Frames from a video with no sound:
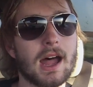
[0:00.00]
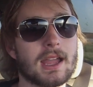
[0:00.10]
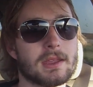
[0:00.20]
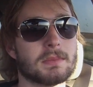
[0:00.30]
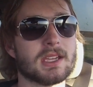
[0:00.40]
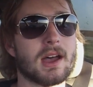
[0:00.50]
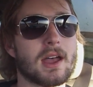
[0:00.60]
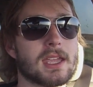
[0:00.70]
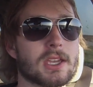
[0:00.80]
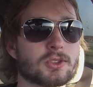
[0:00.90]
It'd be
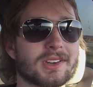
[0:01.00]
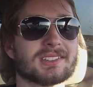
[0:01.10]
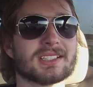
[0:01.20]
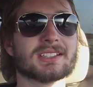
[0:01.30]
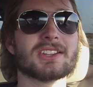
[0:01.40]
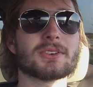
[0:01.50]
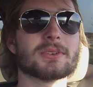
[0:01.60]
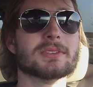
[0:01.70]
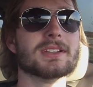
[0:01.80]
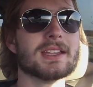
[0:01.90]
an interesting little
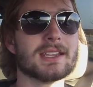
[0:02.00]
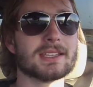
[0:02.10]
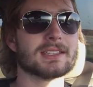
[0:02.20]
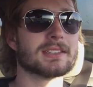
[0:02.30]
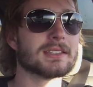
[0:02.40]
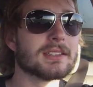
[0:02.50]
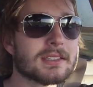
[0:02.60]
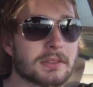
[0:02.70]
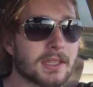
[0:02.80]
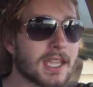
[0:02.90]

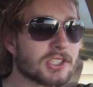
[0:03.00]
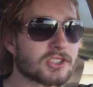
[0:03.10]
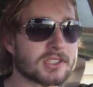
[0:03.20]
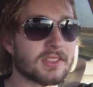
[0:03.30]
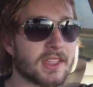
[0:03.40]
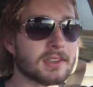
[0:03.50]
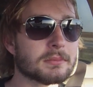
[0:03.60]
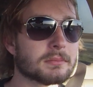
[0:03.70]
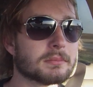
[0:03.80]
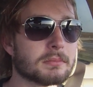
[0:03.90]
engine then,
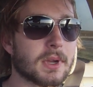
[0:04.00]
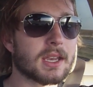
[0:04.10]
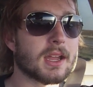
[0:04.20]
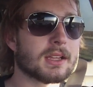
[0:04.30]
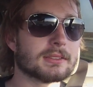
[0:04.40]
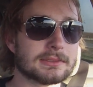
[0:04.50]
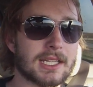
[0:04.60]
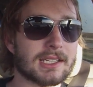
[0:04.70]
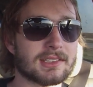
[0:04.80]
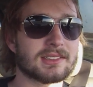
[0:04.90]
but
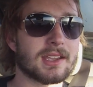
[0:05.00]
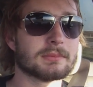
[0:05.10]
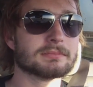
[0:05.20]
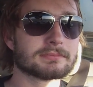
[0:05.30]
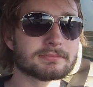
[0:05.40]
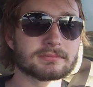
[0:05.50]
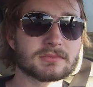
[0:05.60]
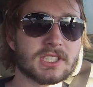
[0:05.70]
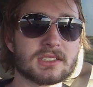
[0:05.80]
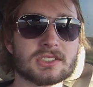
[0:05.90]
like I said,
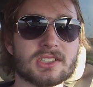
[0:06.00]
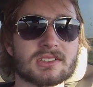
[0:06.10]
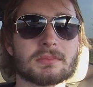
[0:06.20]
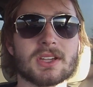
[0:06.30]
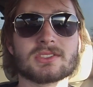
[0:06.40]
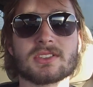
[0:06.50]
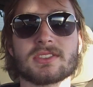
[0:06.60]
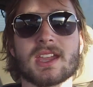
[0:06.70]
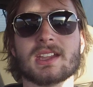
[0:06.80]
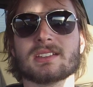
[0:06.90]
just a bunch of
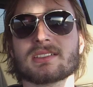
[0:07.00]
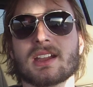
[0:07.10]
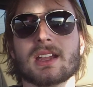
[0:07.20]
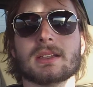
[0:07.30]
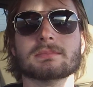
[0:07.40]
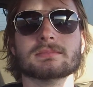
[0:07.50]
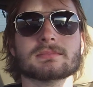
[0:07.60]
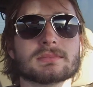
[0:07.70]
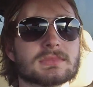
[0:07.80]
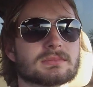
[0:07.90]
things I'm
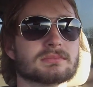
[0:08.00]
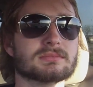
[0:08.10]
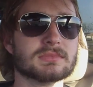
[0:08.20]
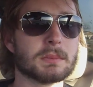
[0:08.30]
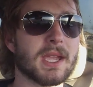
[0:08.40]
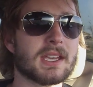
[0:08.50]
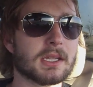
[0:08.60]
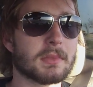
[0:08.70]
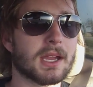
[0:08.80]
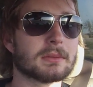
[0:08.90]
debating
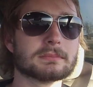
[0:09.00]
about.